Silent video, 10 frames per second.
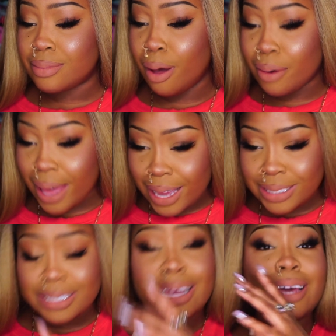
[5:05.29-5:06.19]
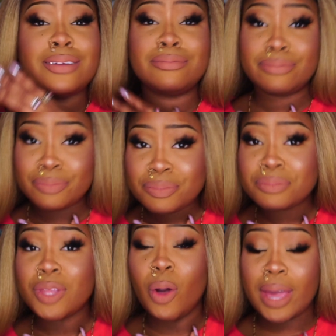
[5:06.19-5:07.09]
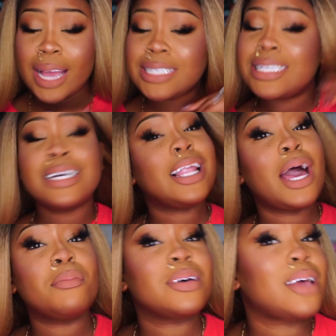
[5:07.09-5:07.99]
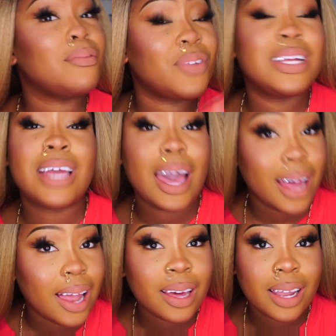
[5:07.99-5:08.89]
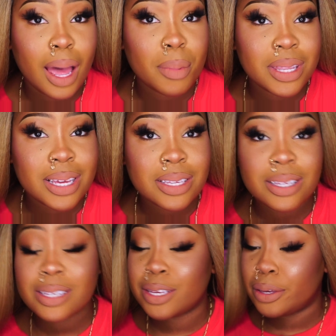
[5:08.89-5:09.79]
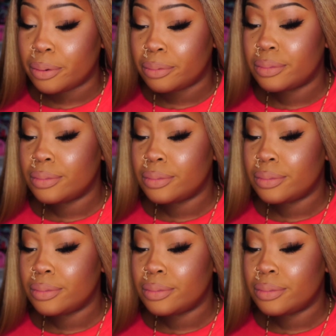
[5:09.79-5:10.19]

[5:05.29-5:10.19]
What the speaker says: Okay, Shein. Okay, SHEGLAM, because I'm feeling hella glam in this. This is cute.